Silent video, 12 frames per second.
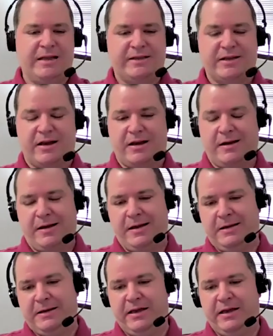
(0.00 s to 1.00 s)

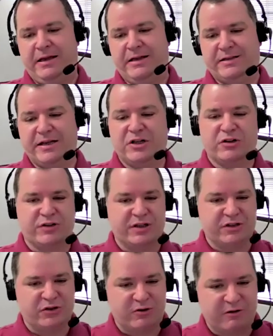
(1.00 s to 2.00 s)
an interesting
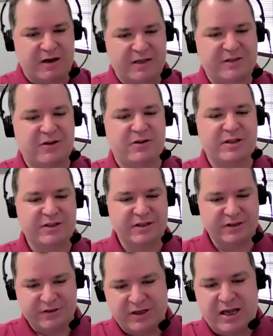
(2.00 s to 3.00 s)
story, right? So this
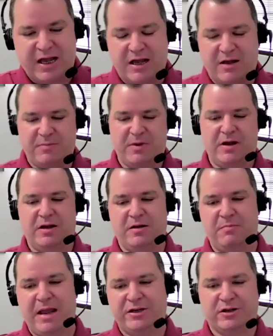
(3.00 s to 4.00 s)
is a
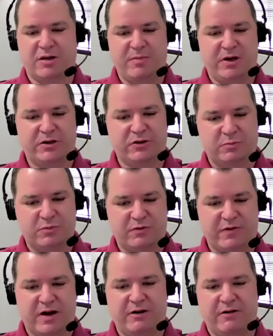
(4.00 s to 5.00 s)
major commercial
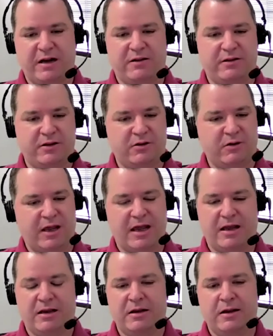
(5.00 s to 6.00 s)
provider out of the
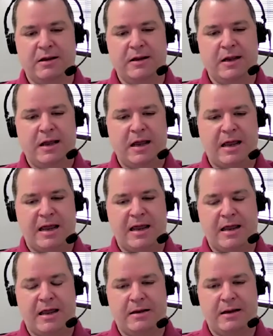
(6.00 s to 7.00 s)
UK,
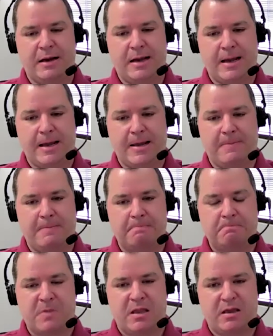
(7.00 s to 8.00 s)
and
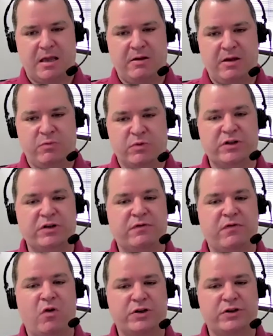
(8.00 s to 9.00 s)
it was an
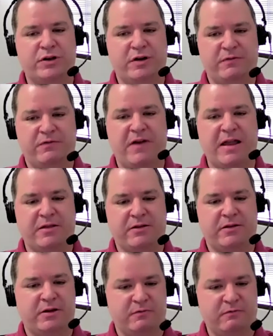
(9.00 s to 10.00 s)
unfortunate
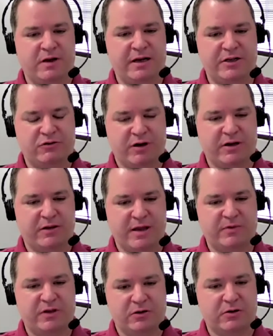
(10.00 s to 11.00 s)
event that really triggered
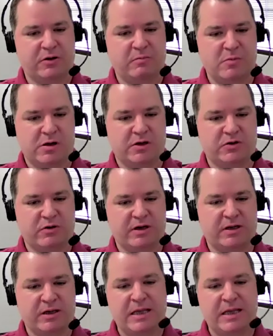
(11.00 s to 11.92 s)
them to look at monitoring.